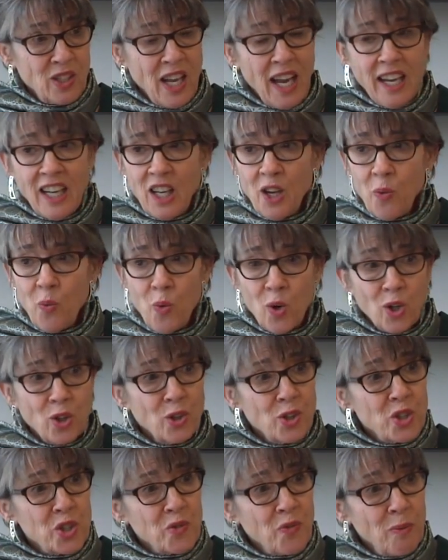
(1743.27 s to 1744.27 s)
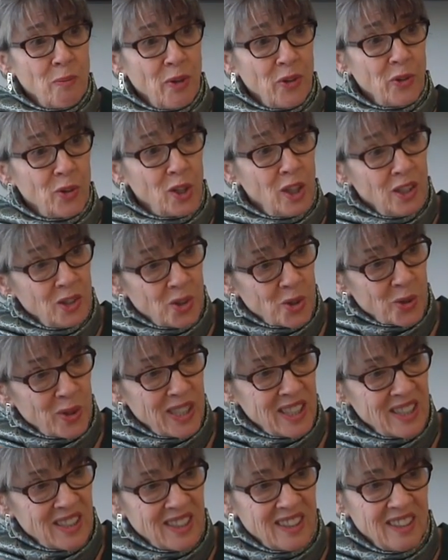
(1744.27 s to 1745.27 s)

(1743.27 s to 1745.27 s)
taking workers from other countries.